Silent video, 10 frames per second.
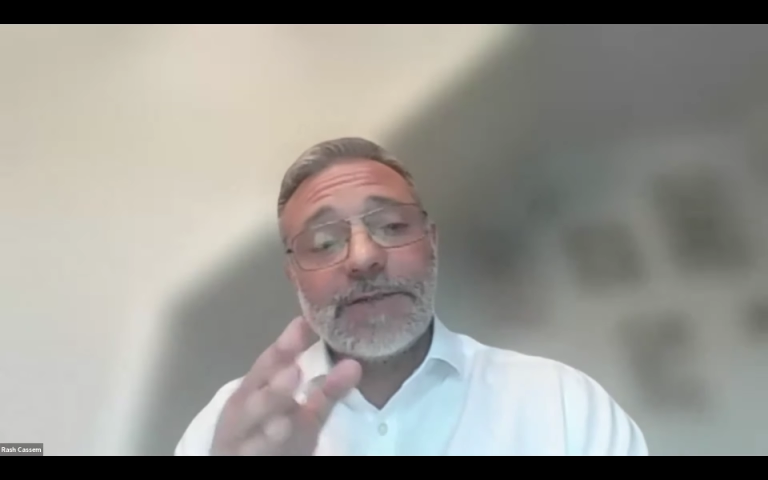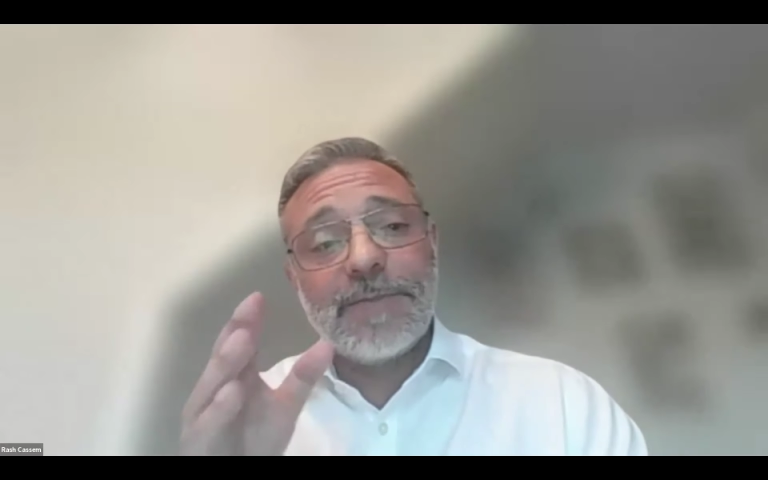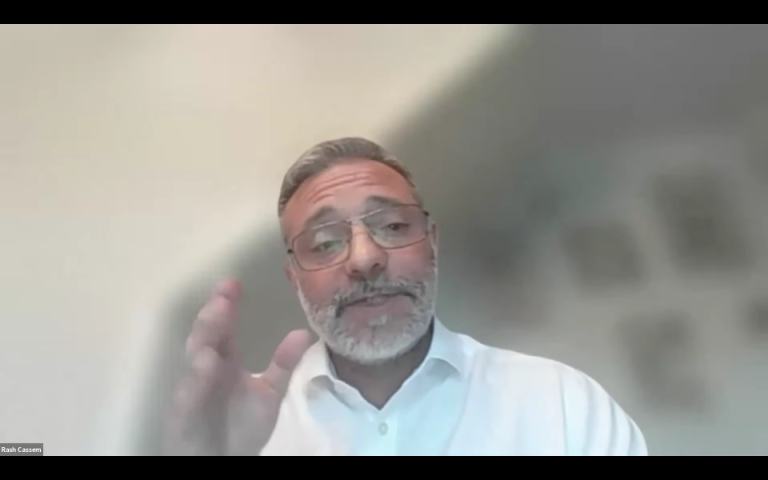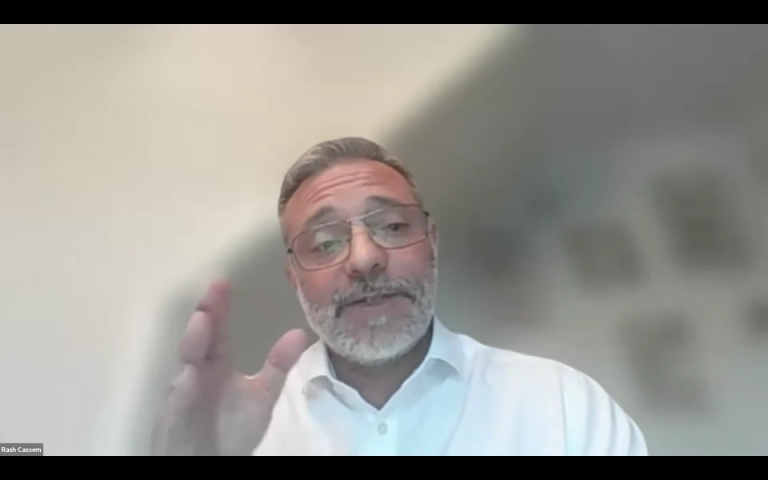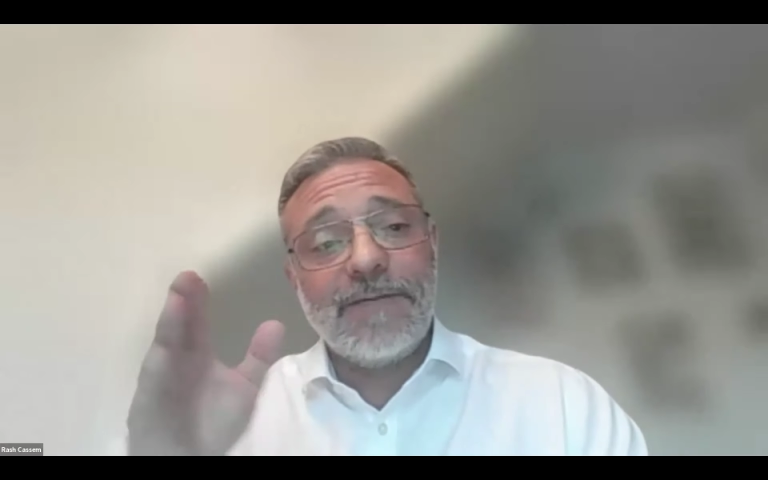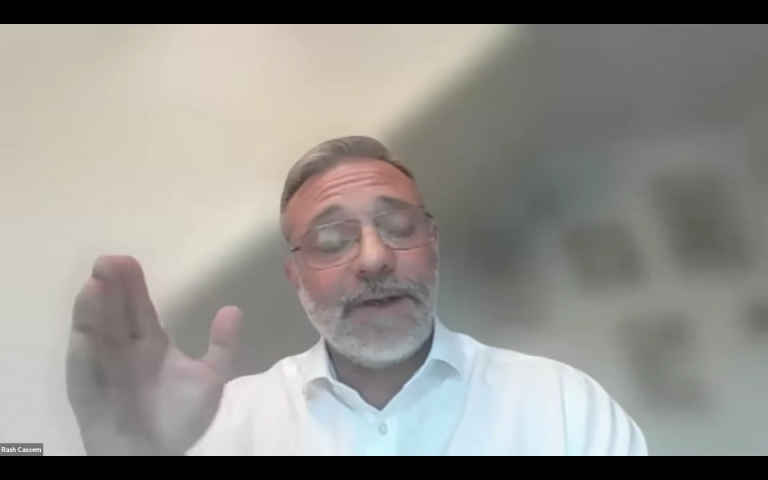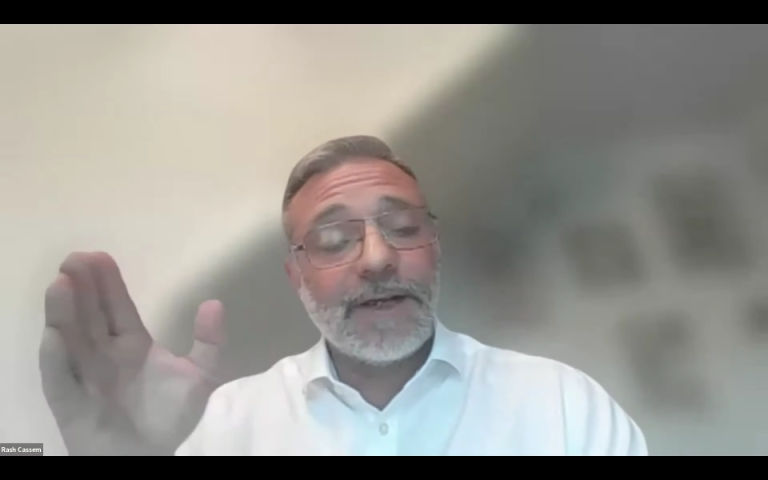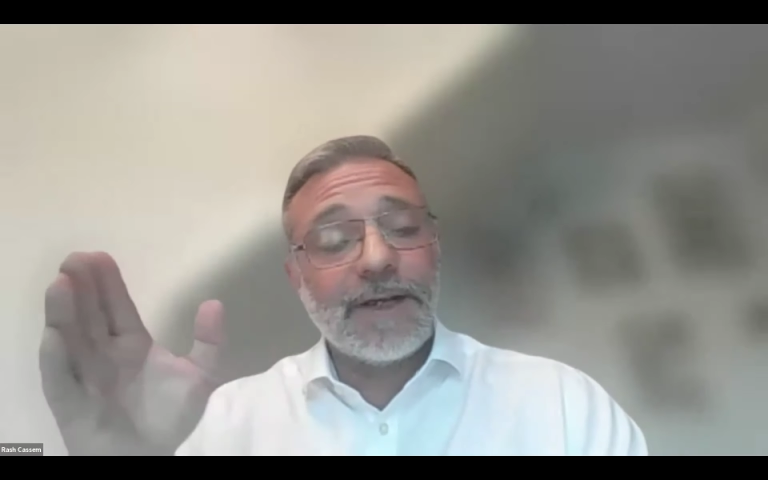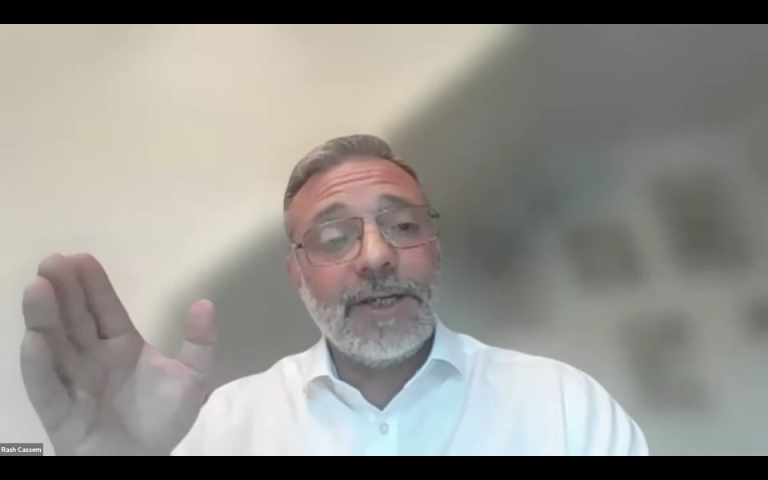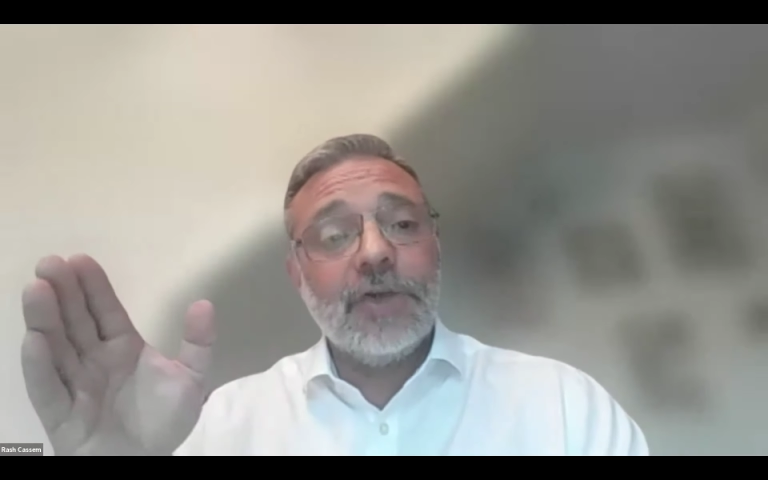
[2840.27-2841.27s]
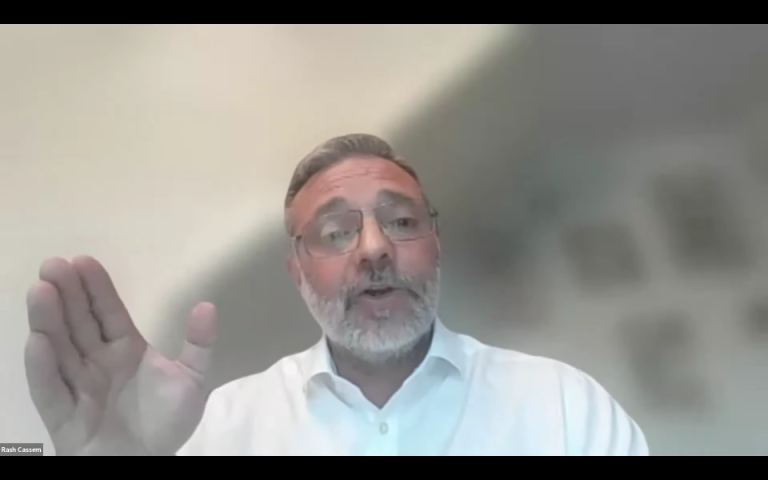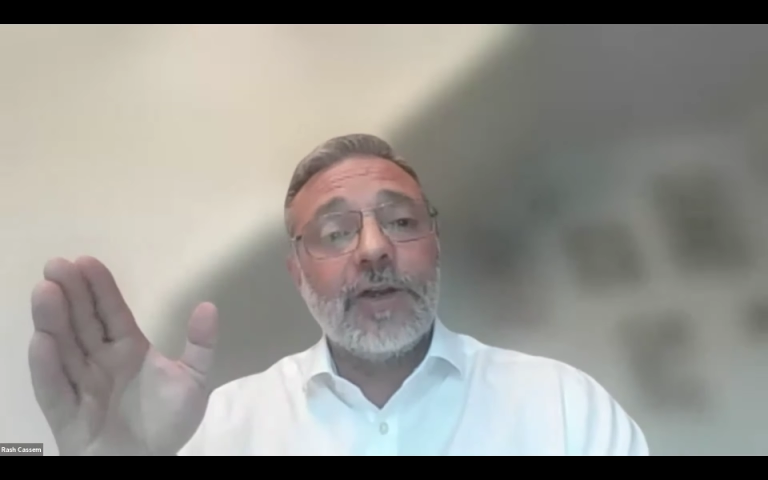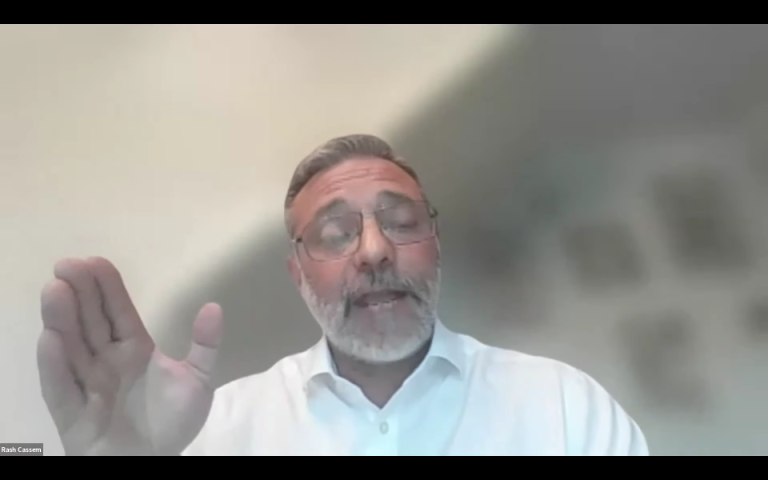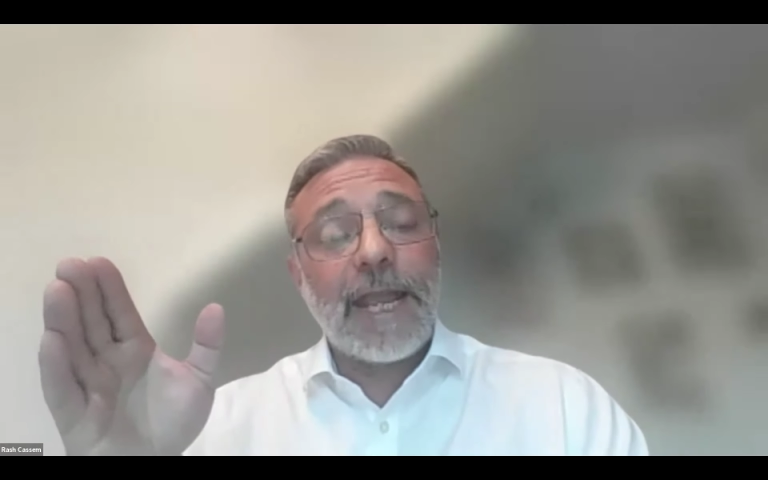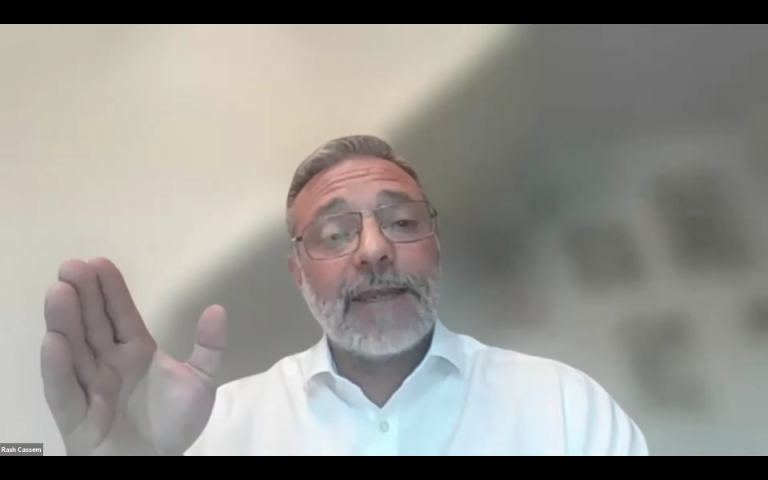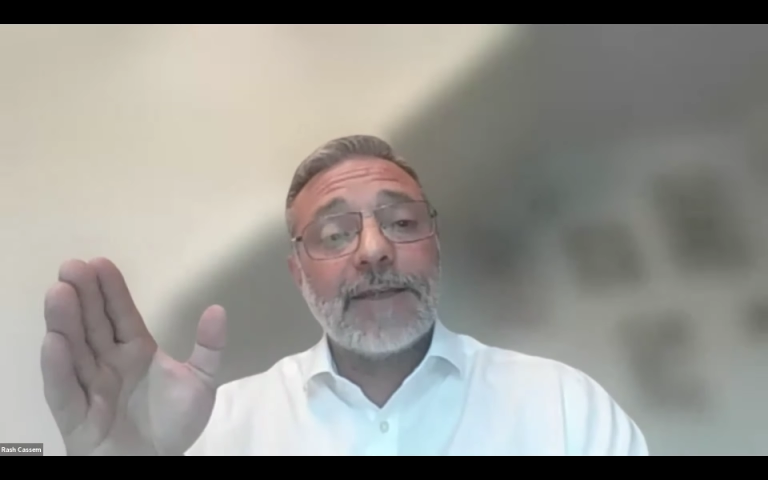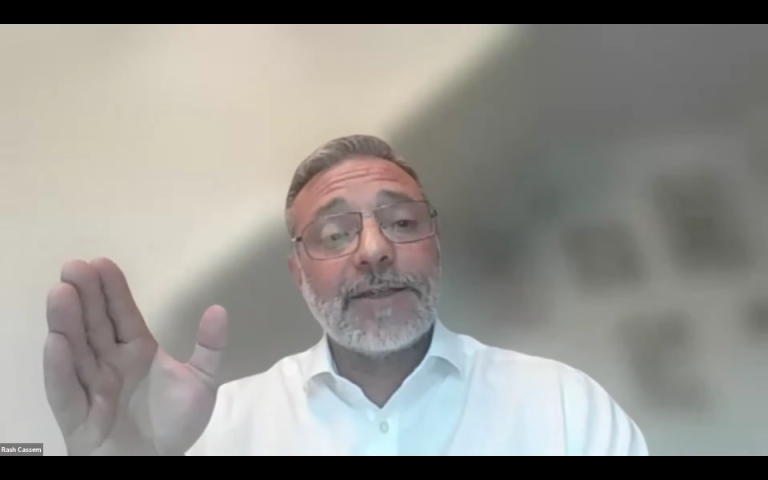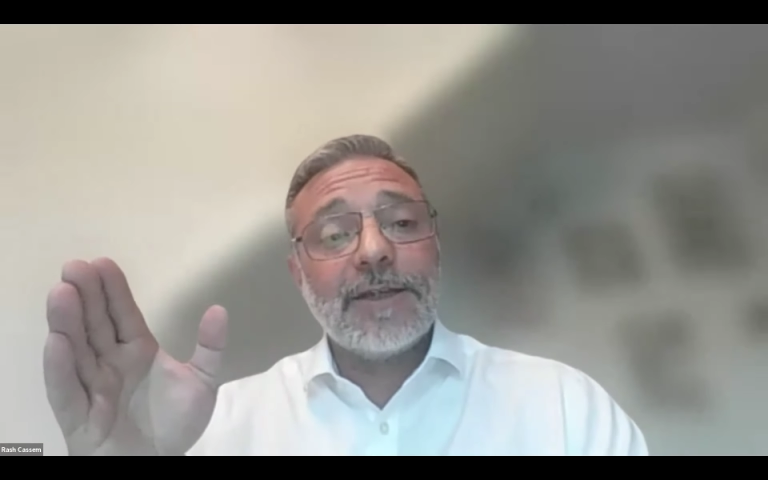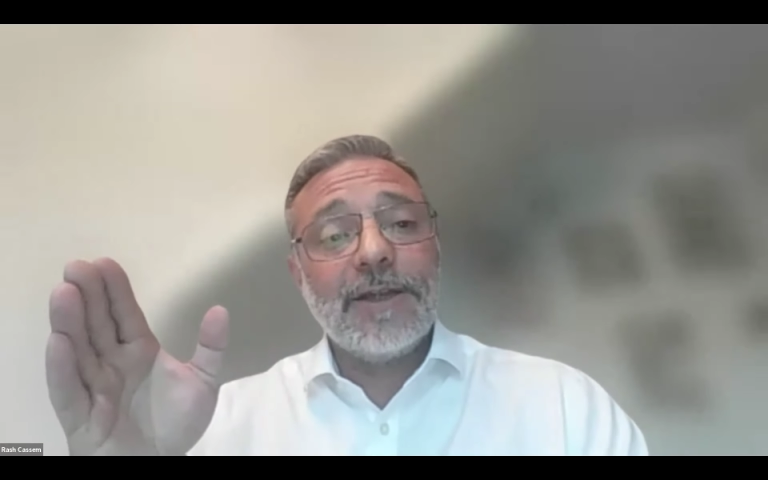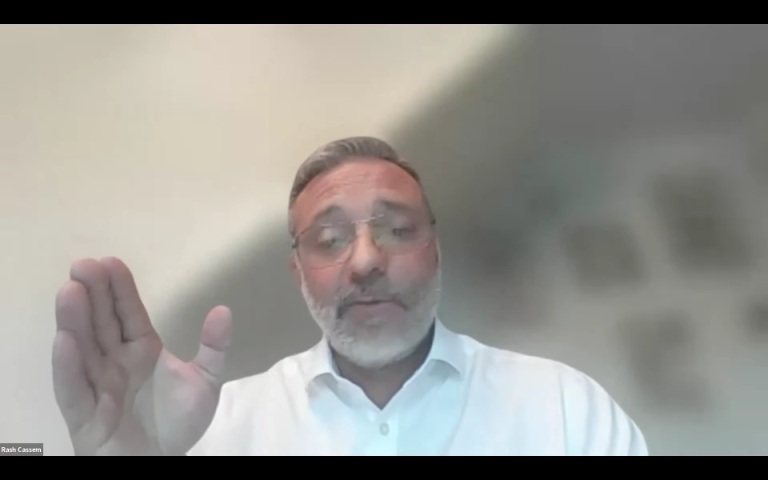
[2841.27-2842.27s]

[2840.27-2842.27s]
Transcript: specifically look at